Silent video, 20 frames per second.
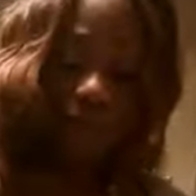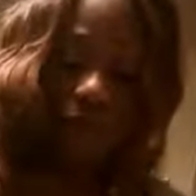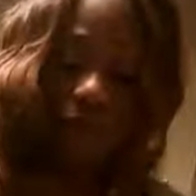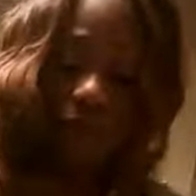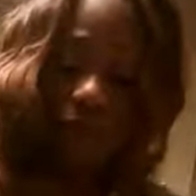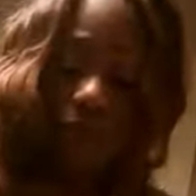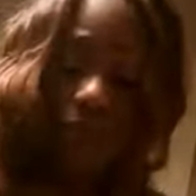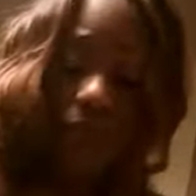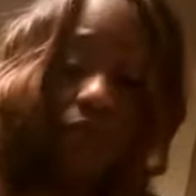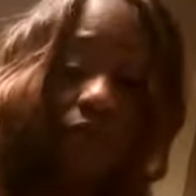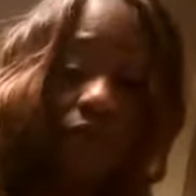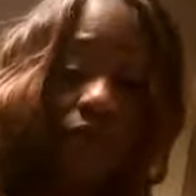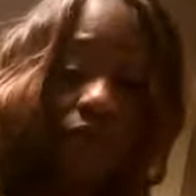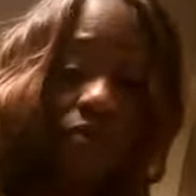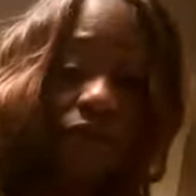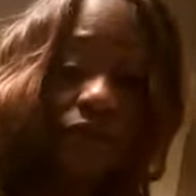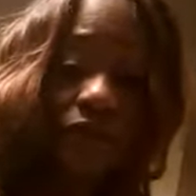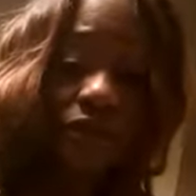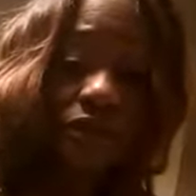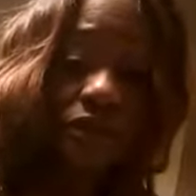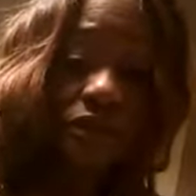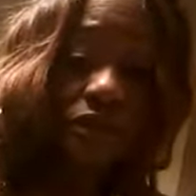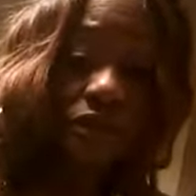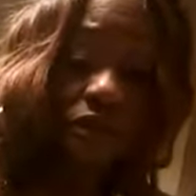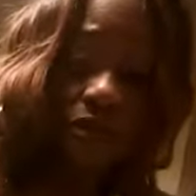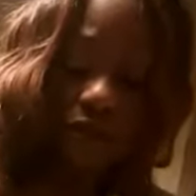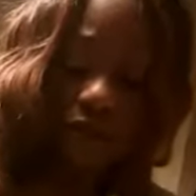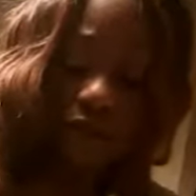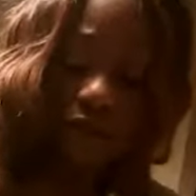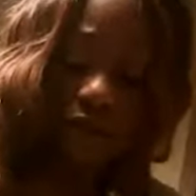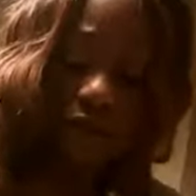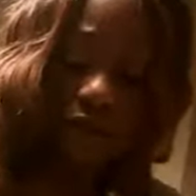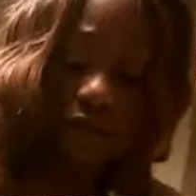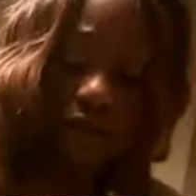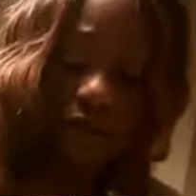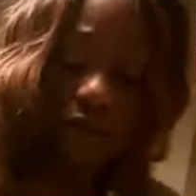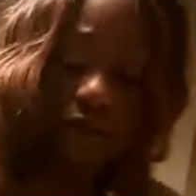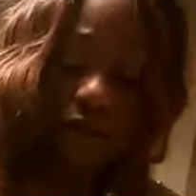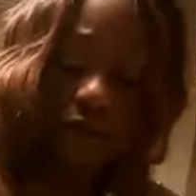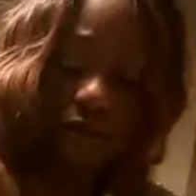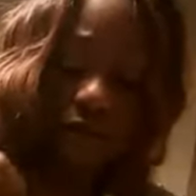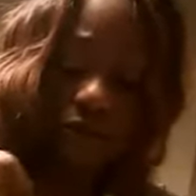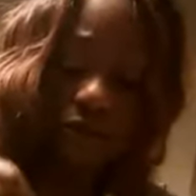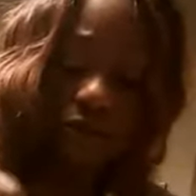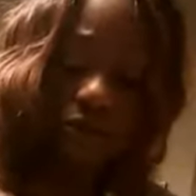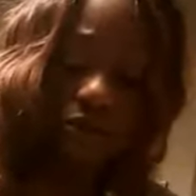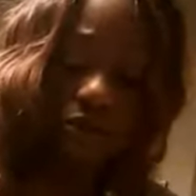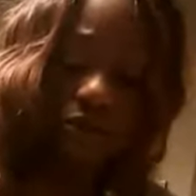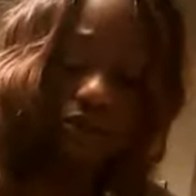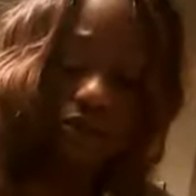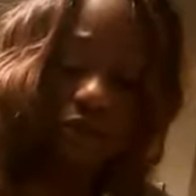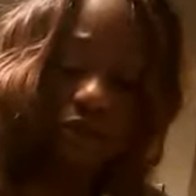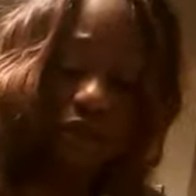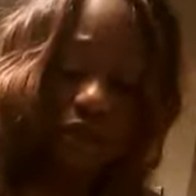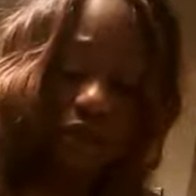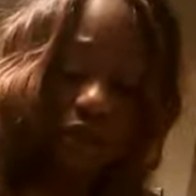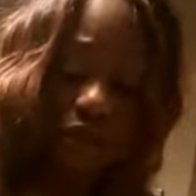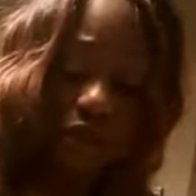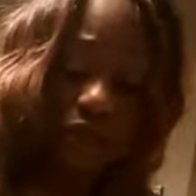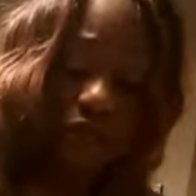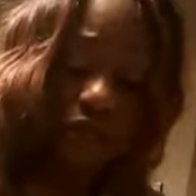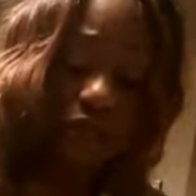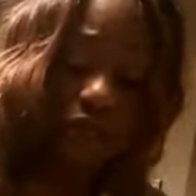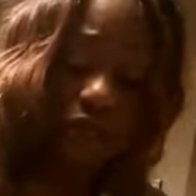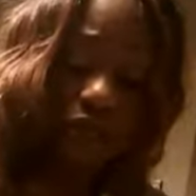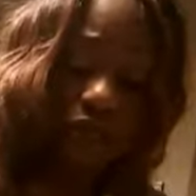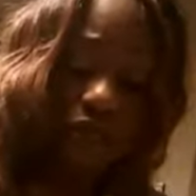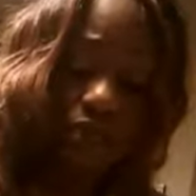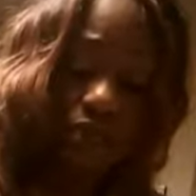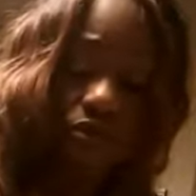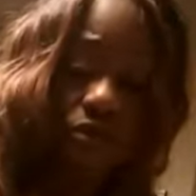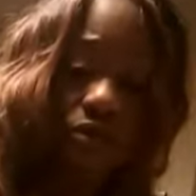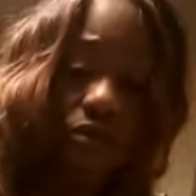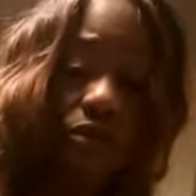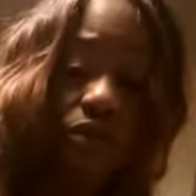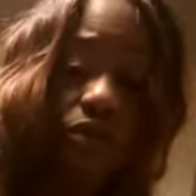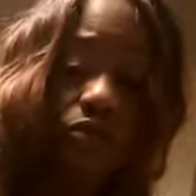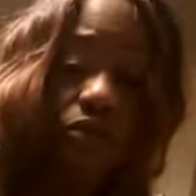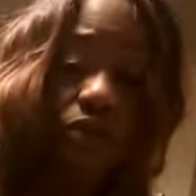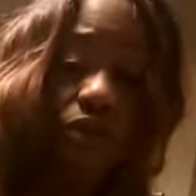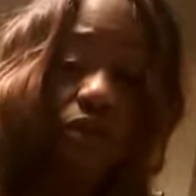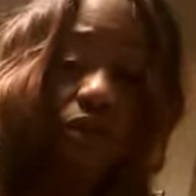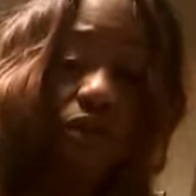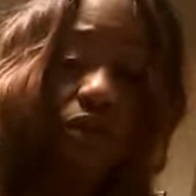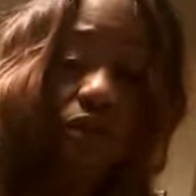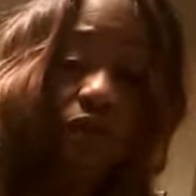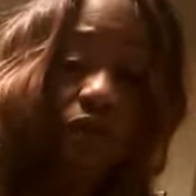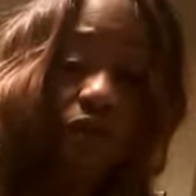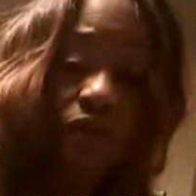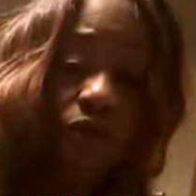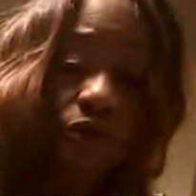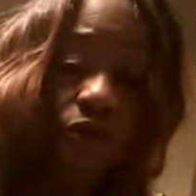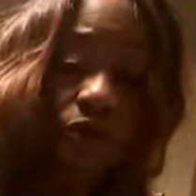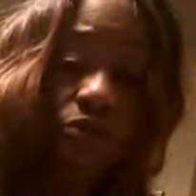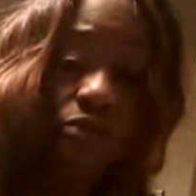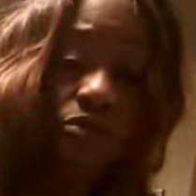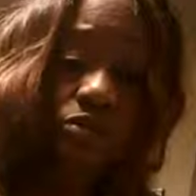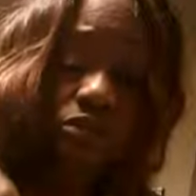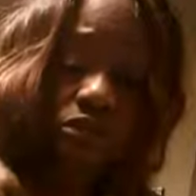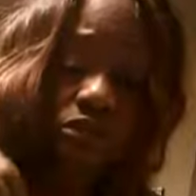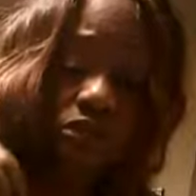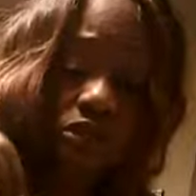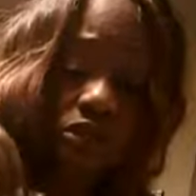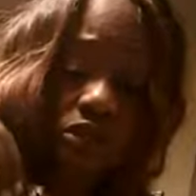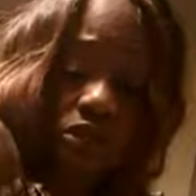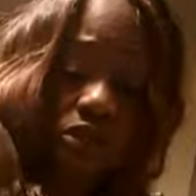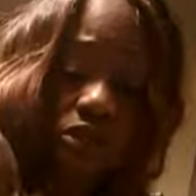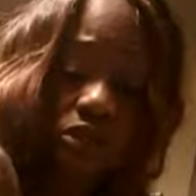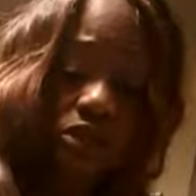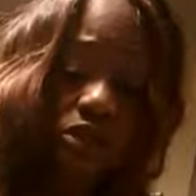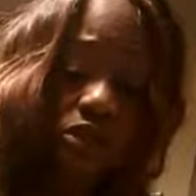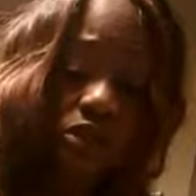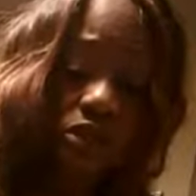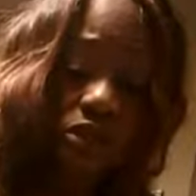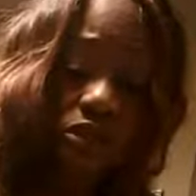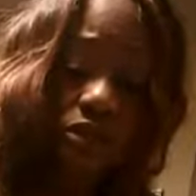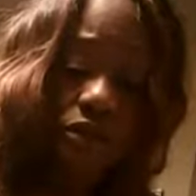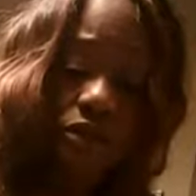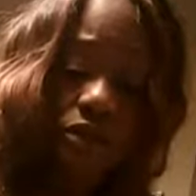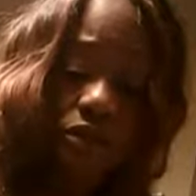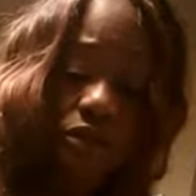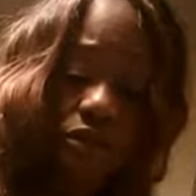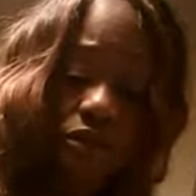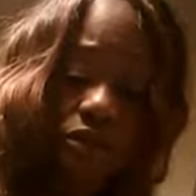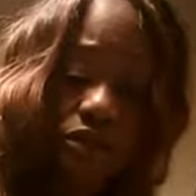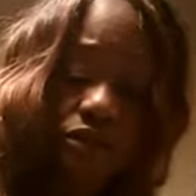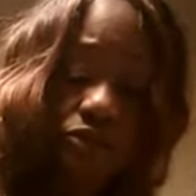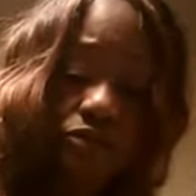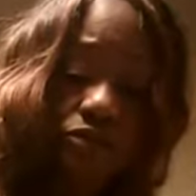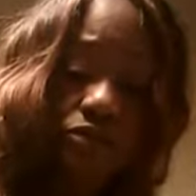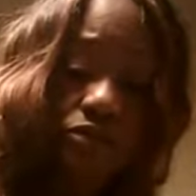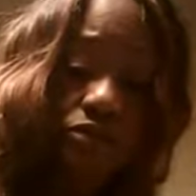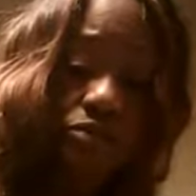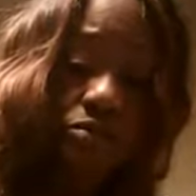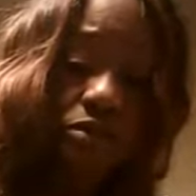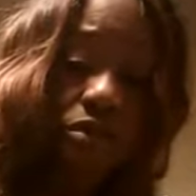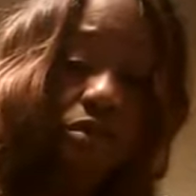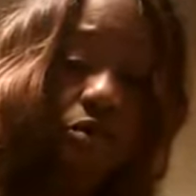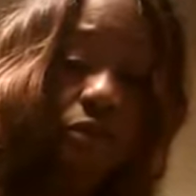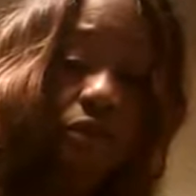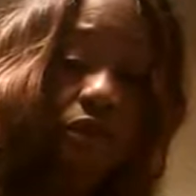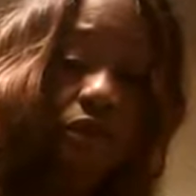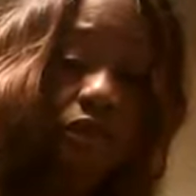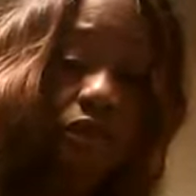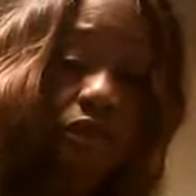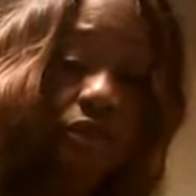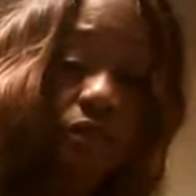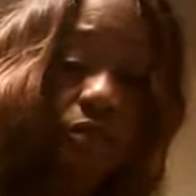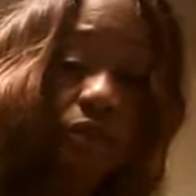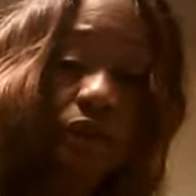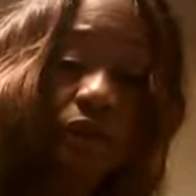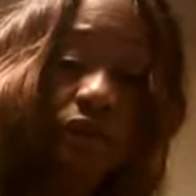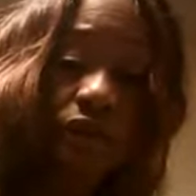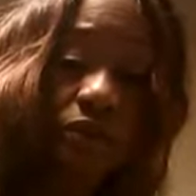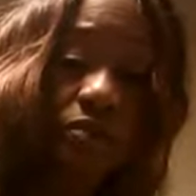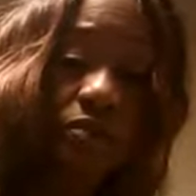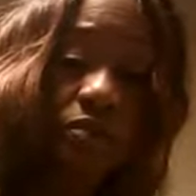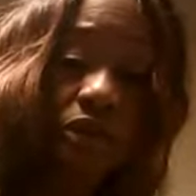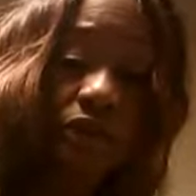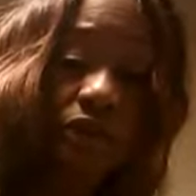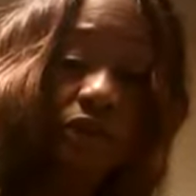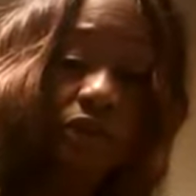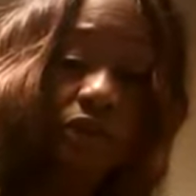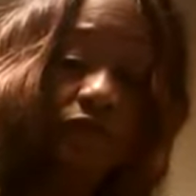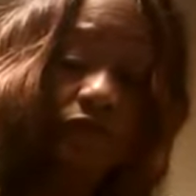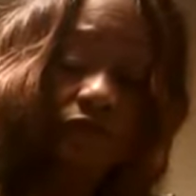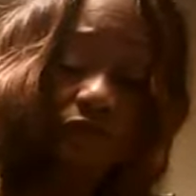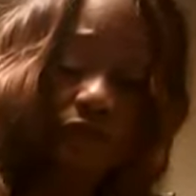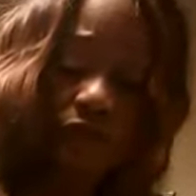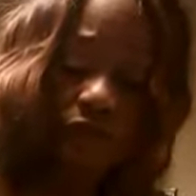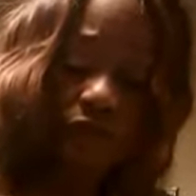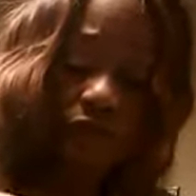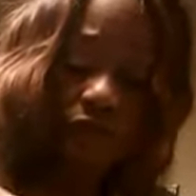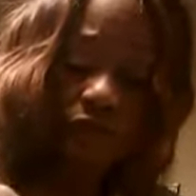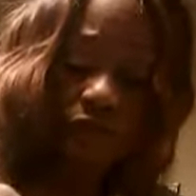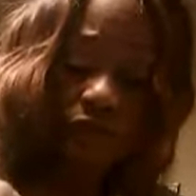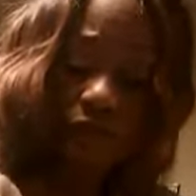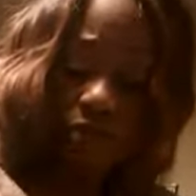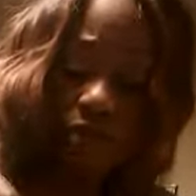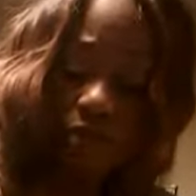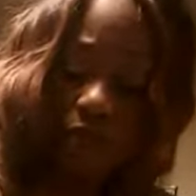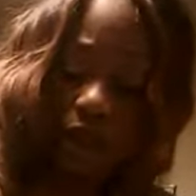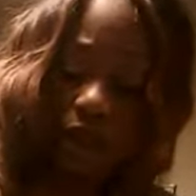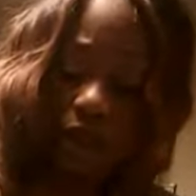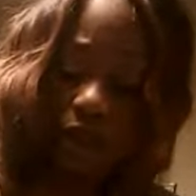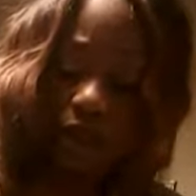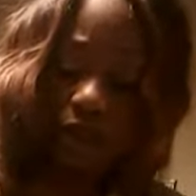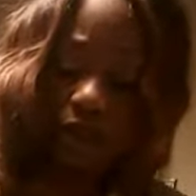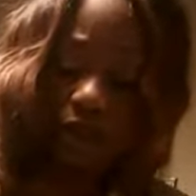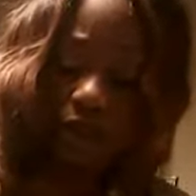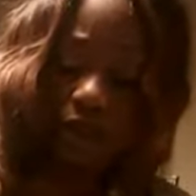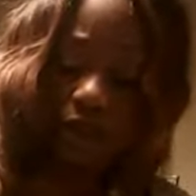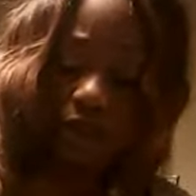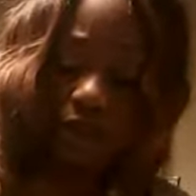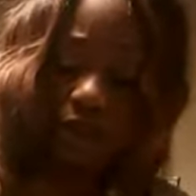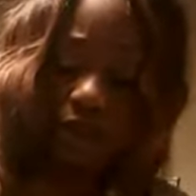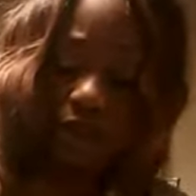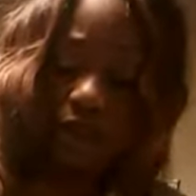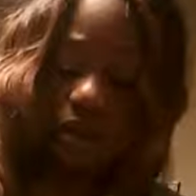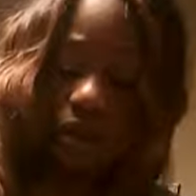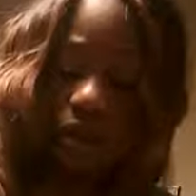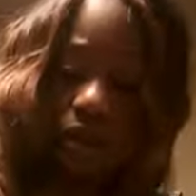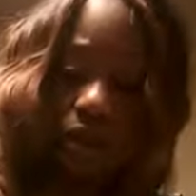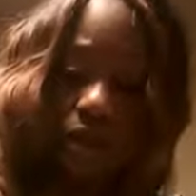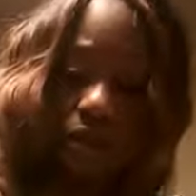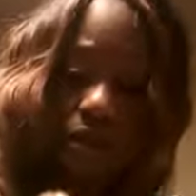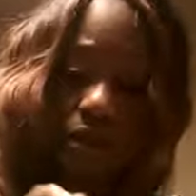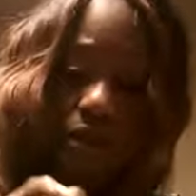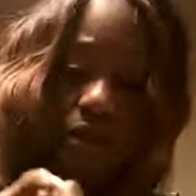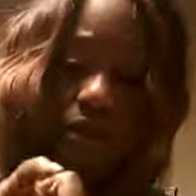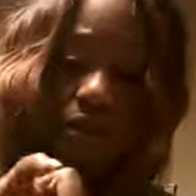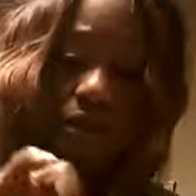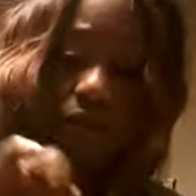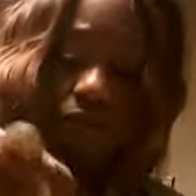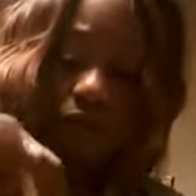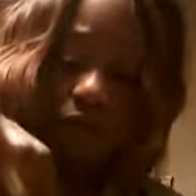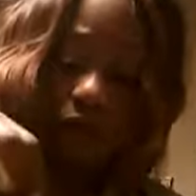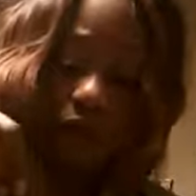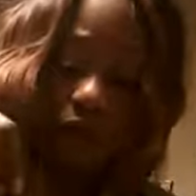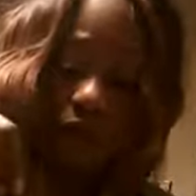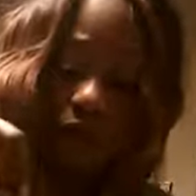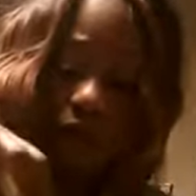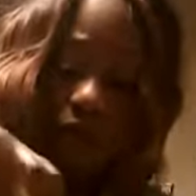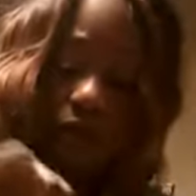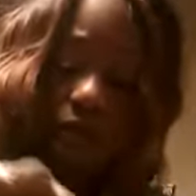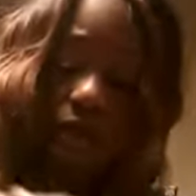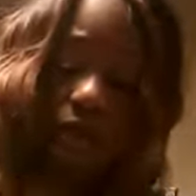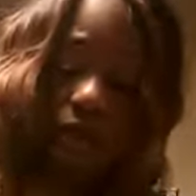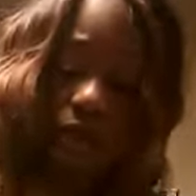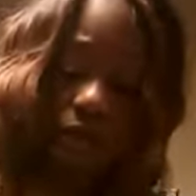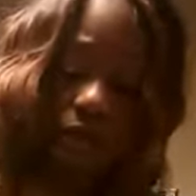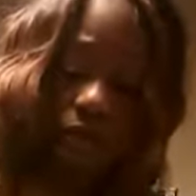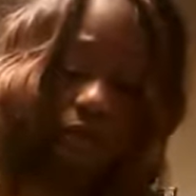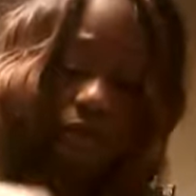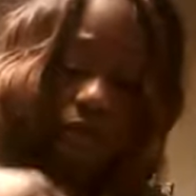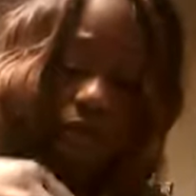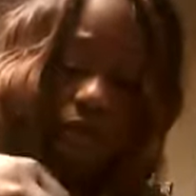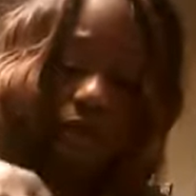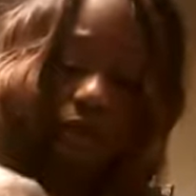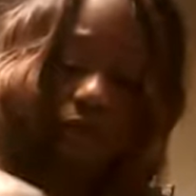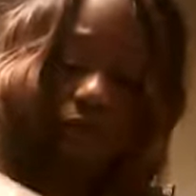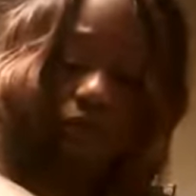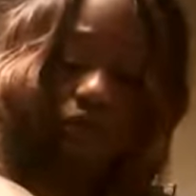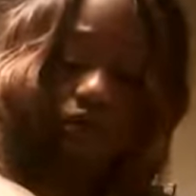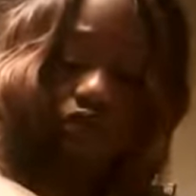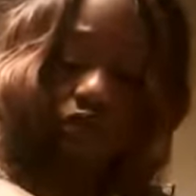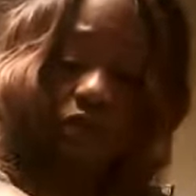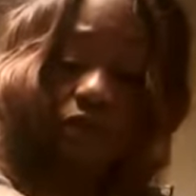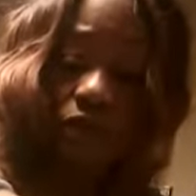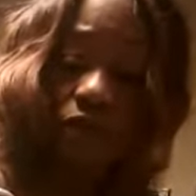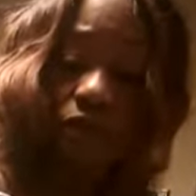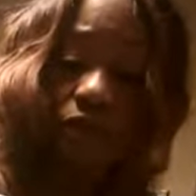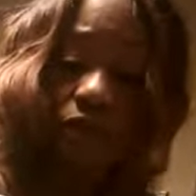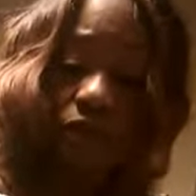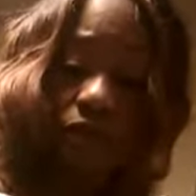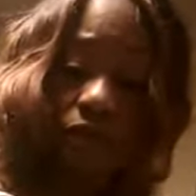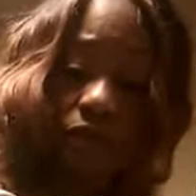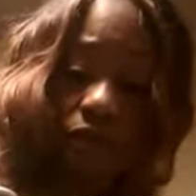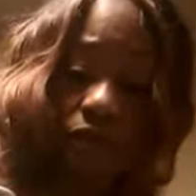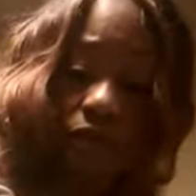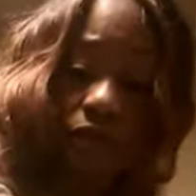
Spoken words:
Some people like breasts instead of parts, or chicken legs. You can do it with livers. You can do it with whatever, beef, whatever you like. Right now I am doing it with chicken.